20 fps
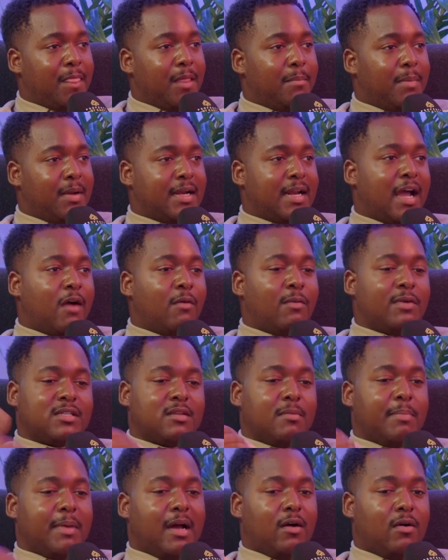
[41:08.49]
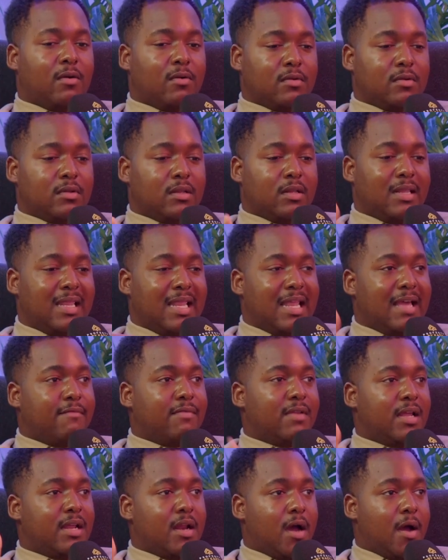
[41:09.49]
But now it's about
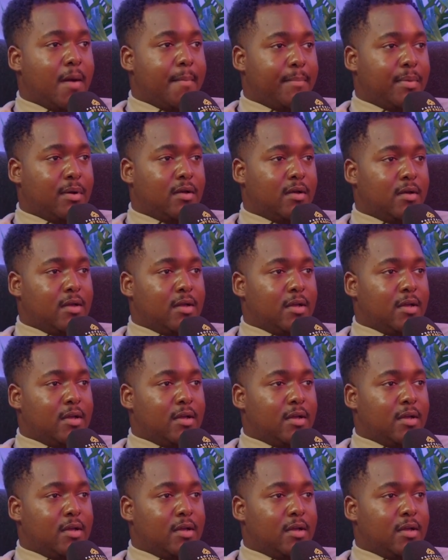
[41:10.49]
leveling up.